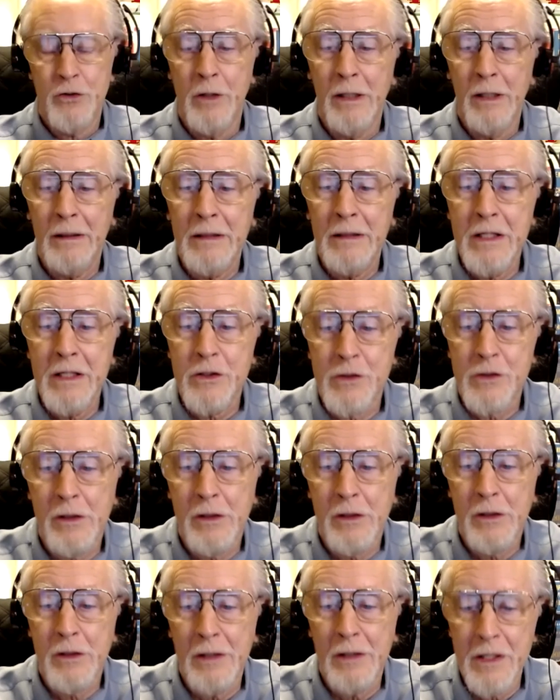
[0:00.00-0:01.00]
or I should at
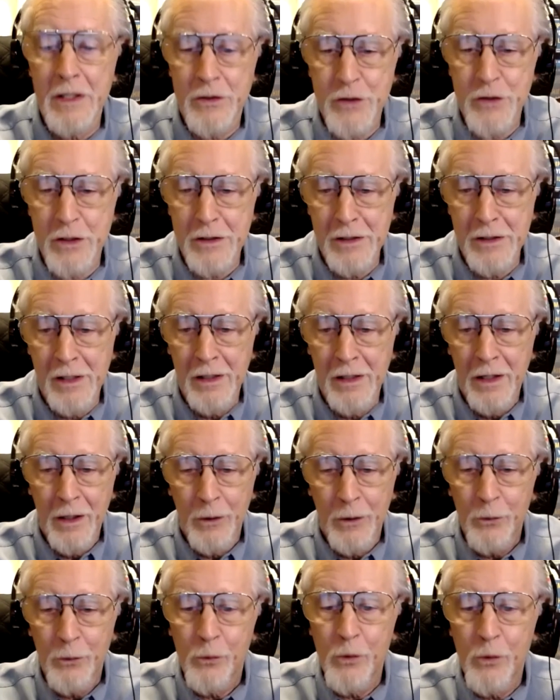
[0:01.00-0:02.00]
least listen
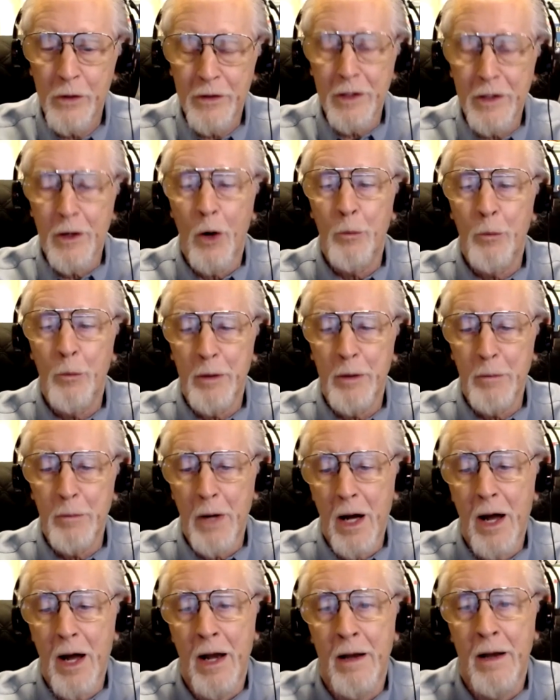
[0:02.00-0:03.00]
with an open
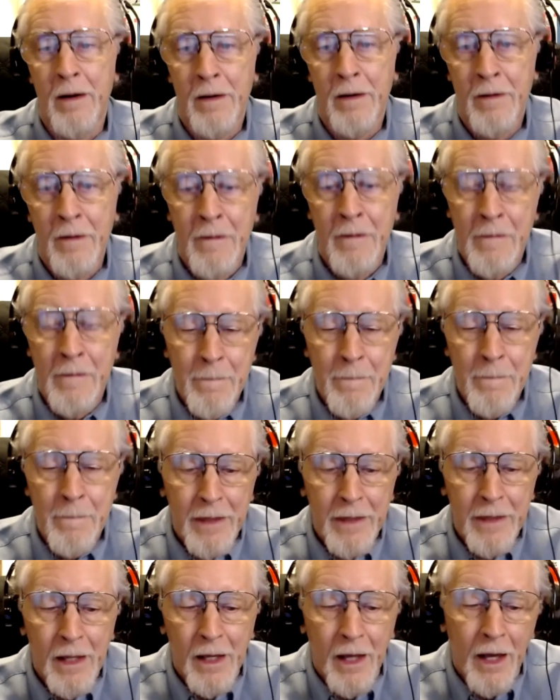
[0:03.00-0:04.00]
mind.
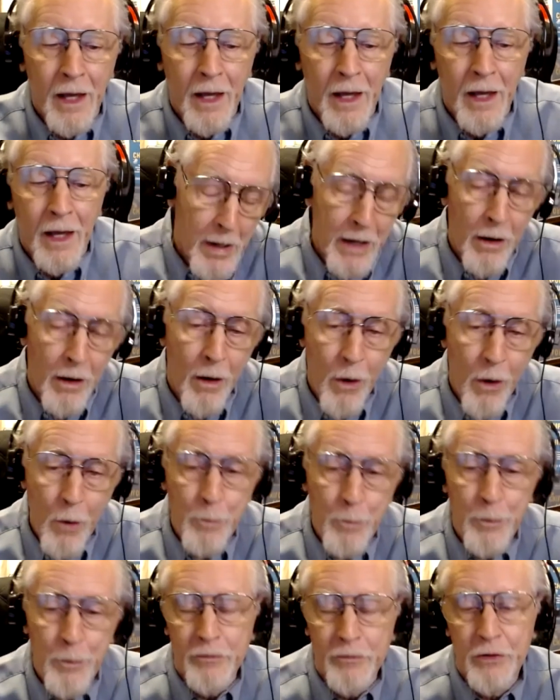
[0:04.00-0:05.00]
My
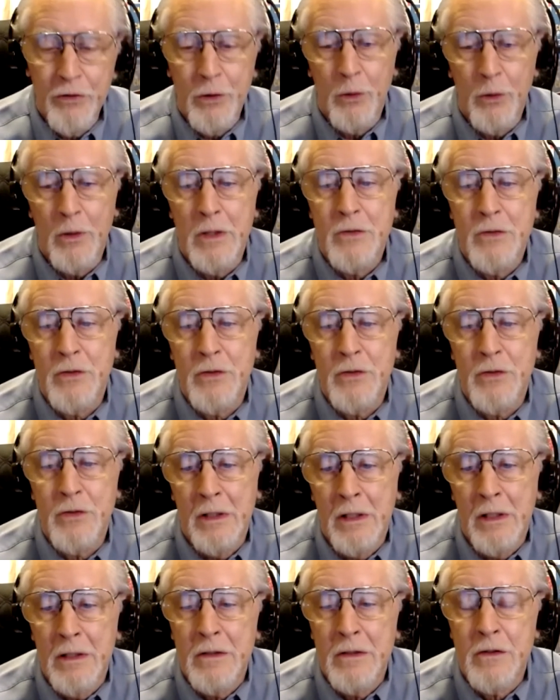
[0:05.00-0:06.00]
hope, of course,
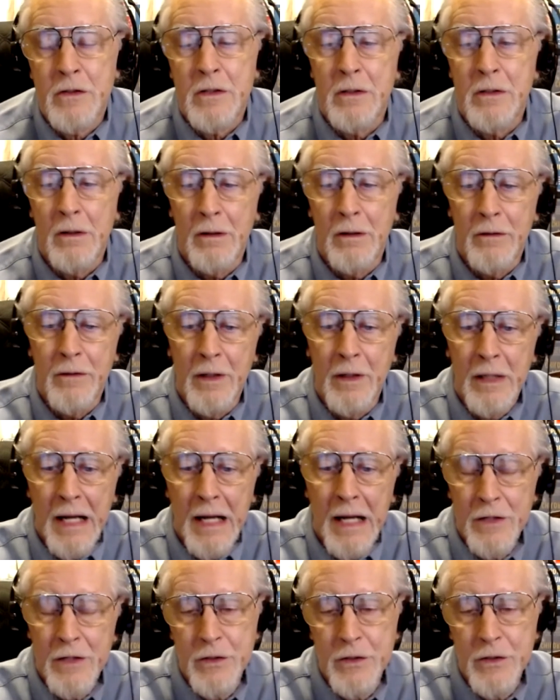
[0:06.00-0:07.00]
is that
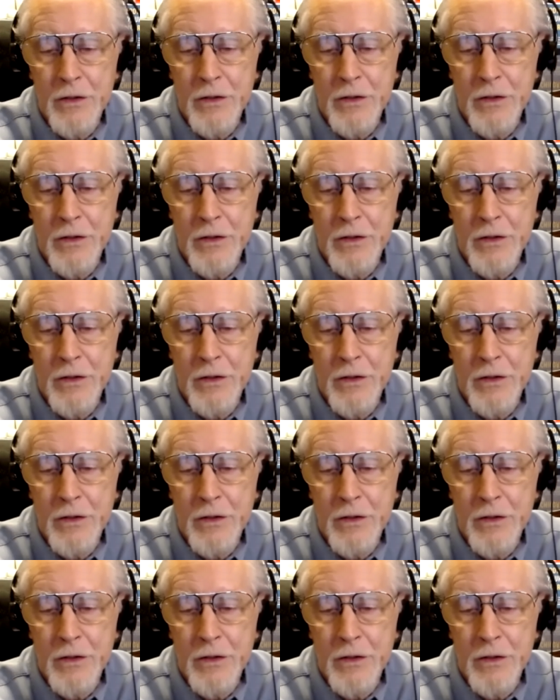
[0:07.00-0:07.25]
as they